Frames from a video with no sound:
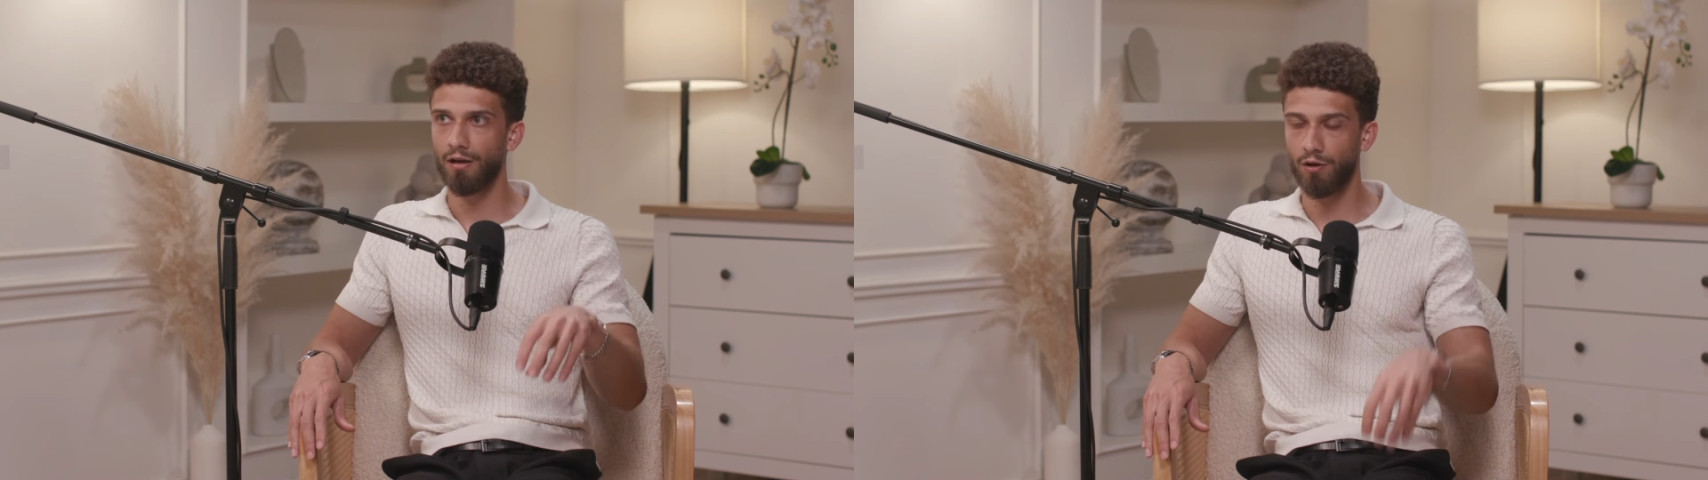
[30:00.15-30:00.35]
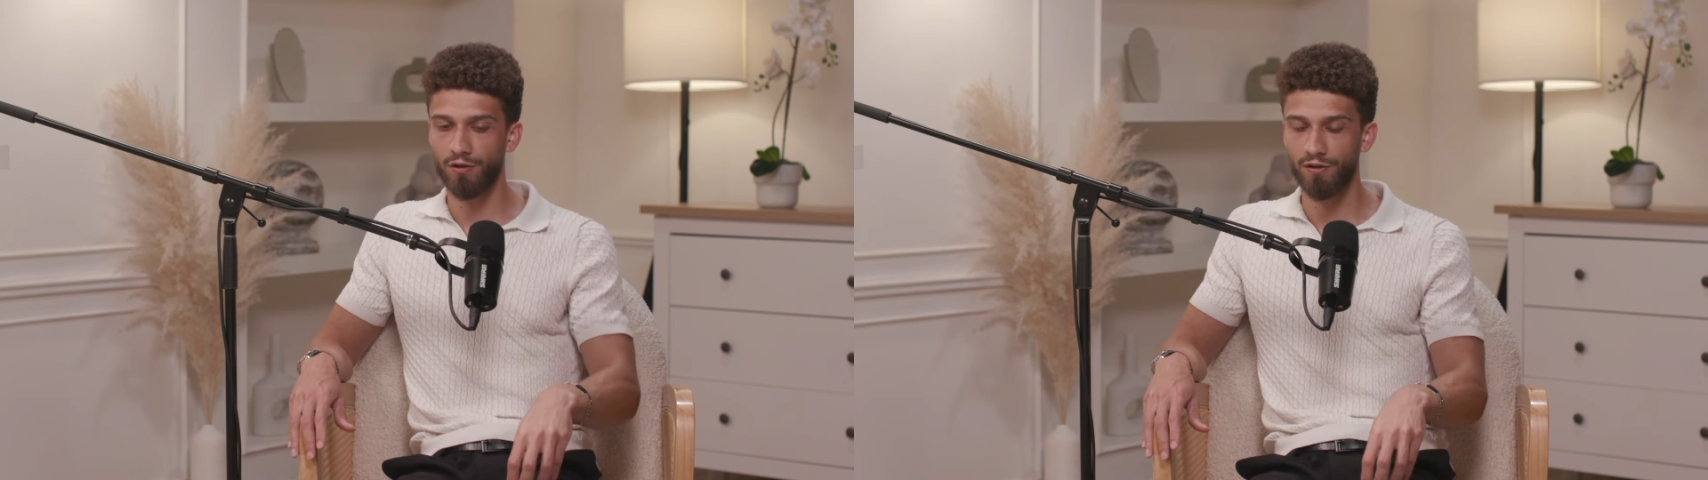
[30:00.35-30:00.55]

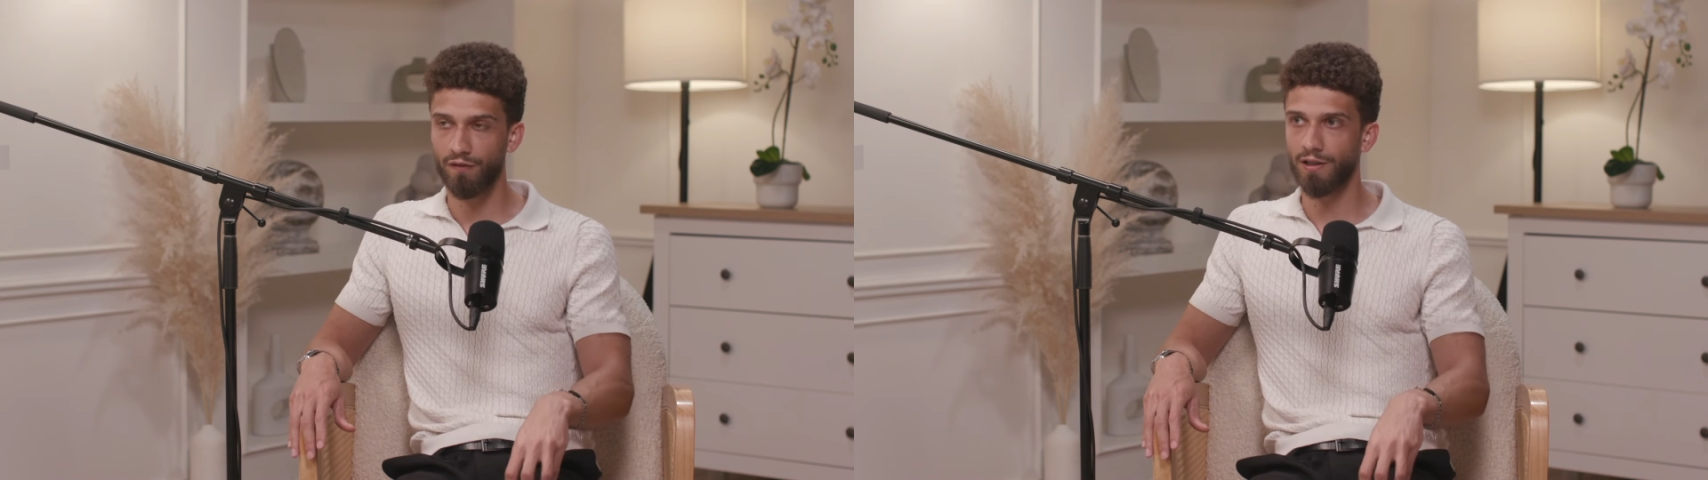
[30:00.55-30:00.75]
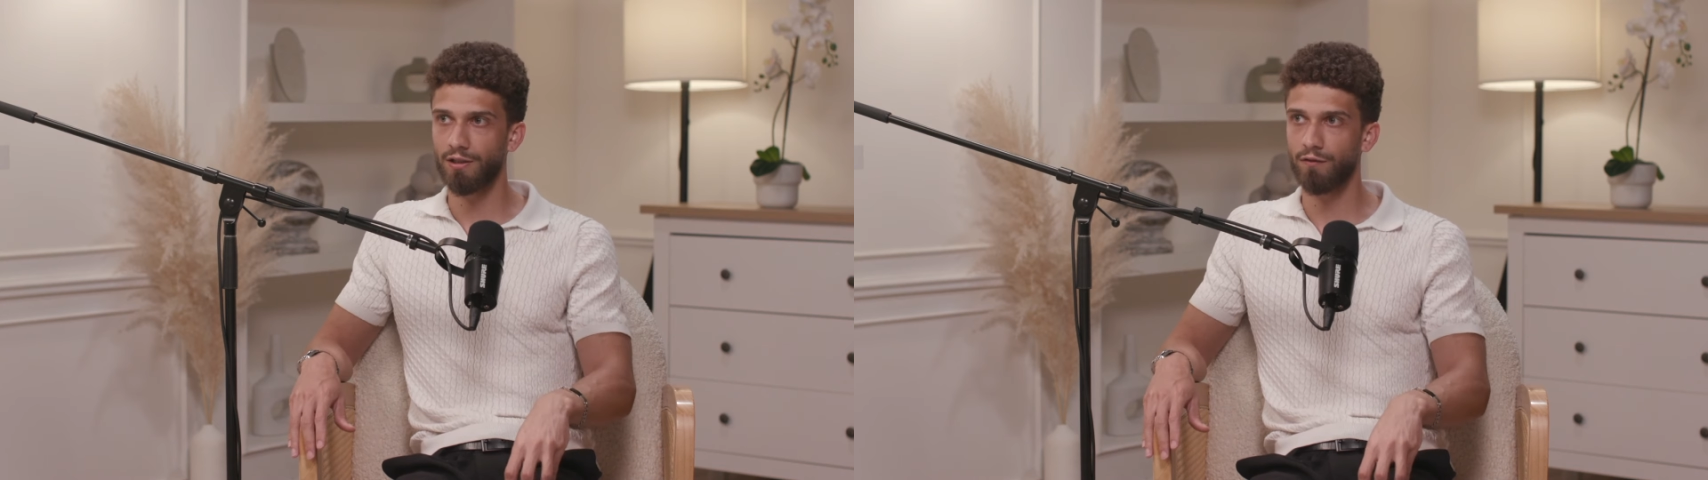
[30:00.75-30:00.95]

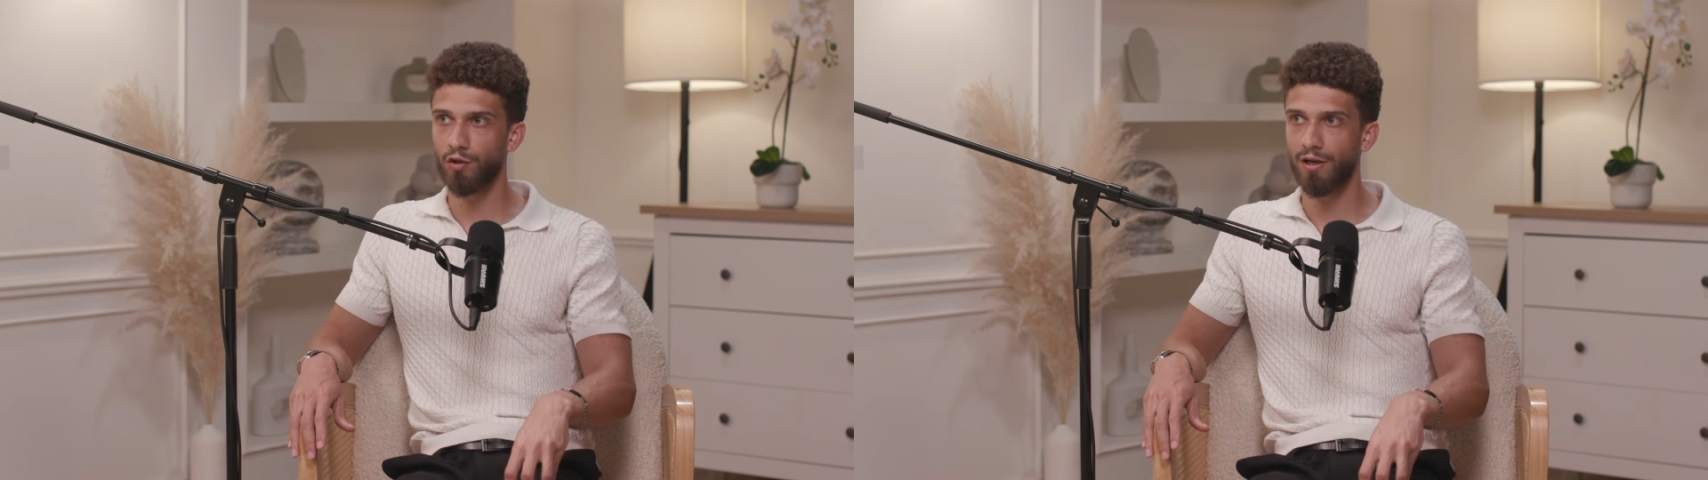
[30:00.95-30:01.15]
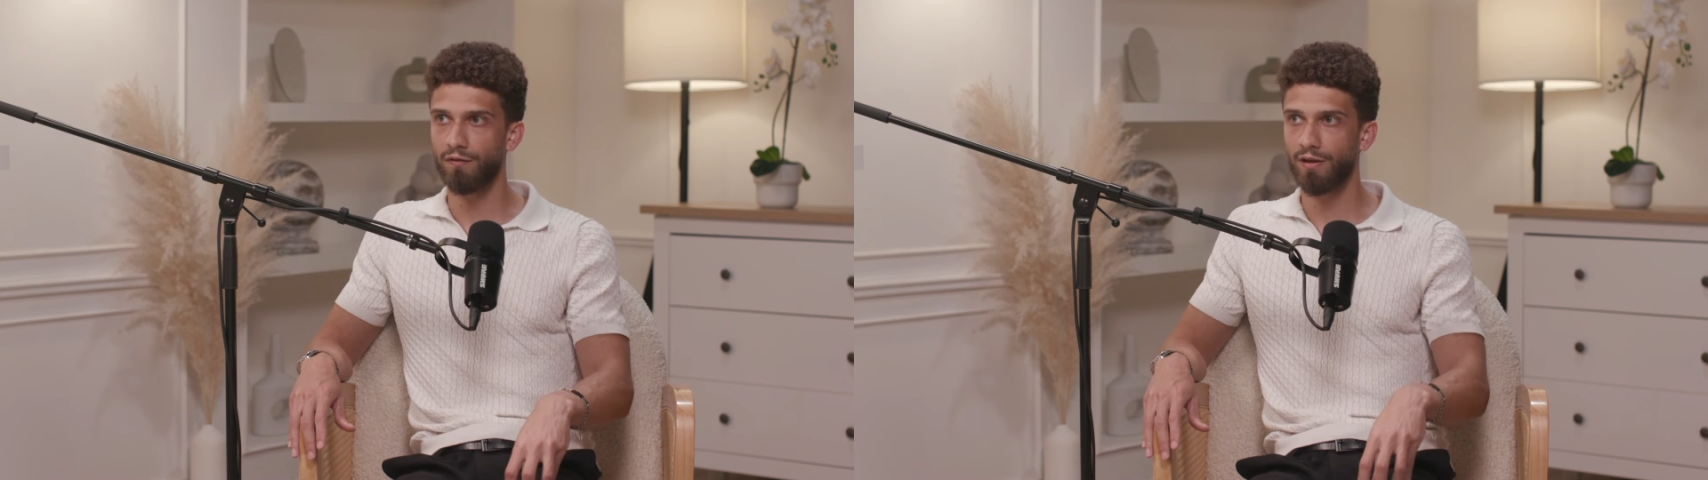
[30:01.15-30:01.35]
cost-effective
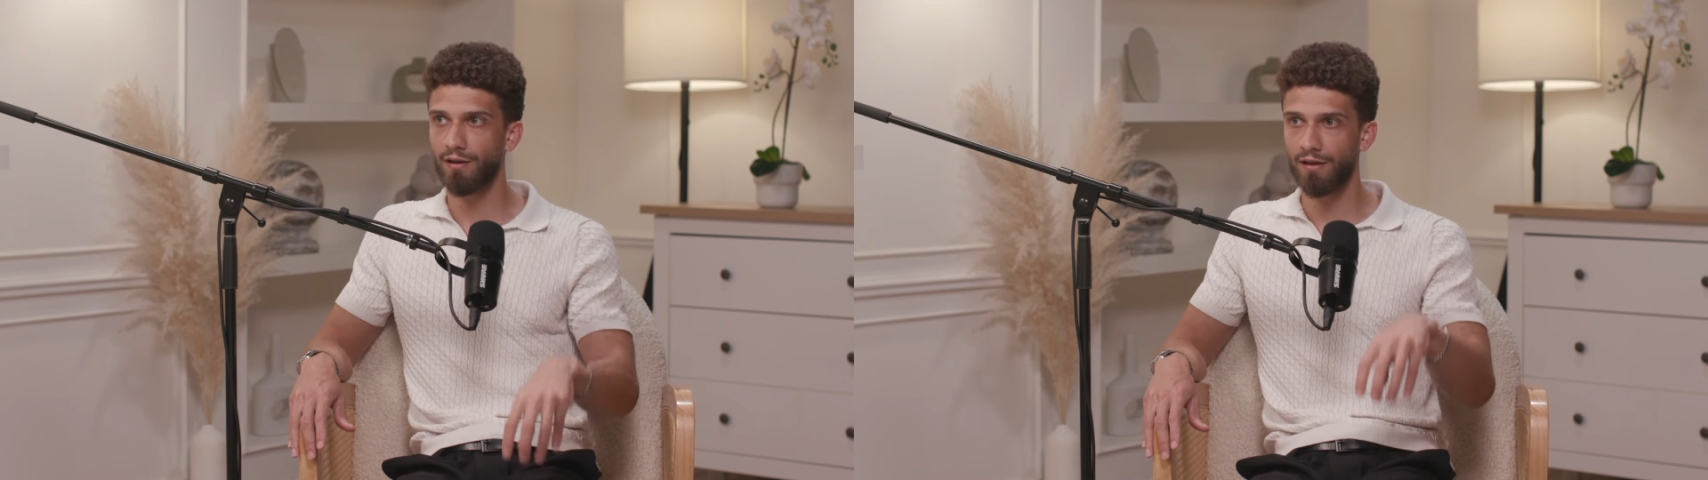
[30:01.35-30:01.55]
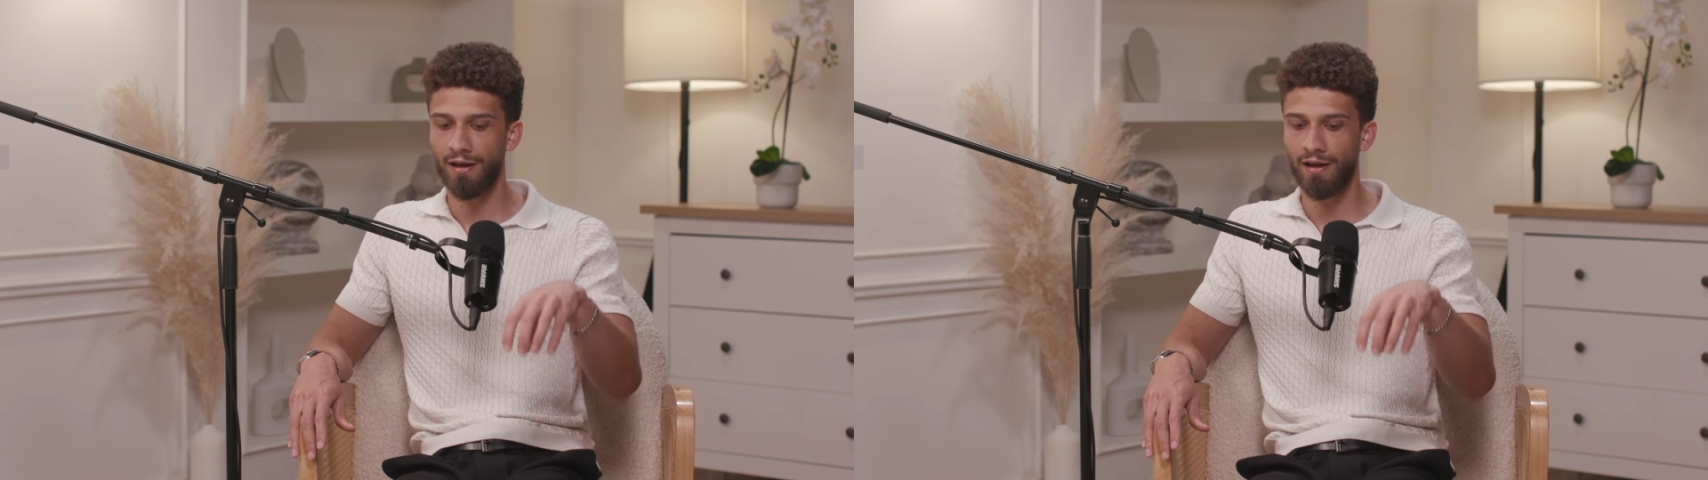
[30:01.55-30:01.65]
traffic,